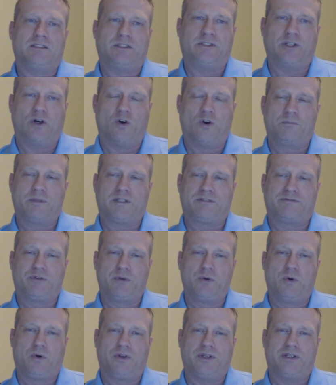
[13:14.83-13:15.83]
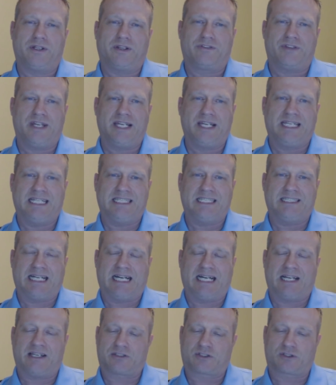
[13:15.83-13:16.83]
don't be fooled into thinking
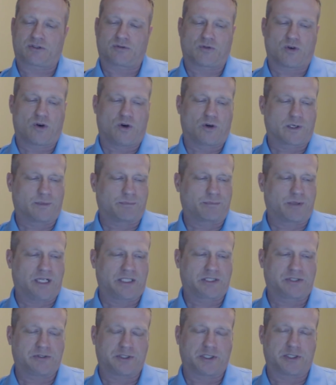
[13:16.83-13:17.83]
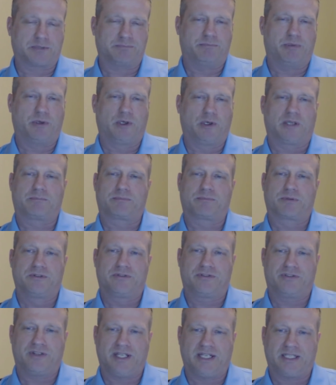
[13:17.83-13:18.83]
that a scroll compressor is this
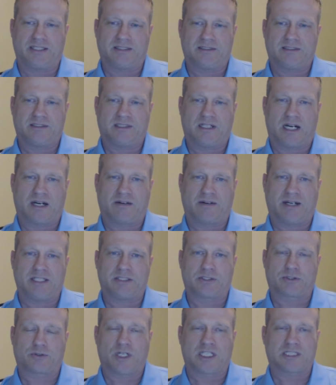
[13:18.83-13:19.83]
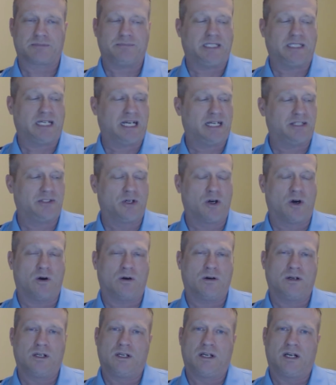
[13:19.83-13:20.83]
bulletproof thing. All right, trust me, I
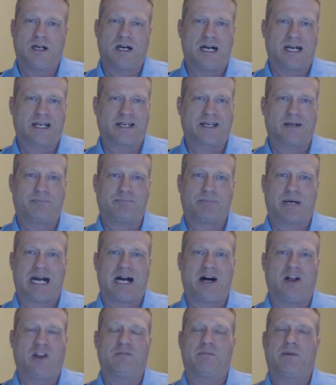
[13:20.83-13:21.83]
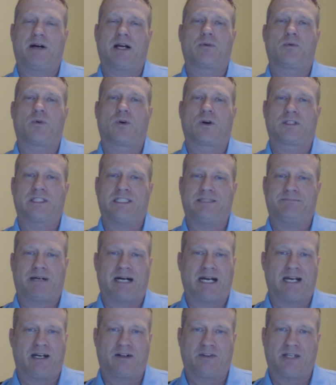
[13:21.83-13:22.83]
know. I got a pile in my warranty
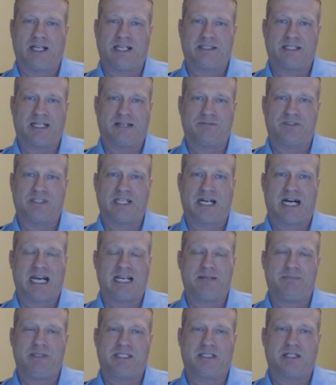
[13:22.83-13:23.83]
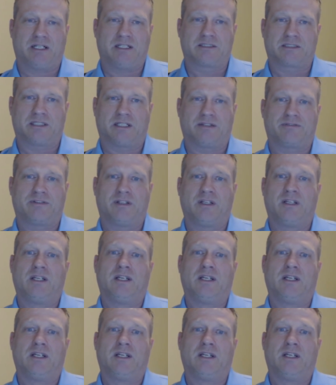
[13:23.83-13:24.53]
pile that died because of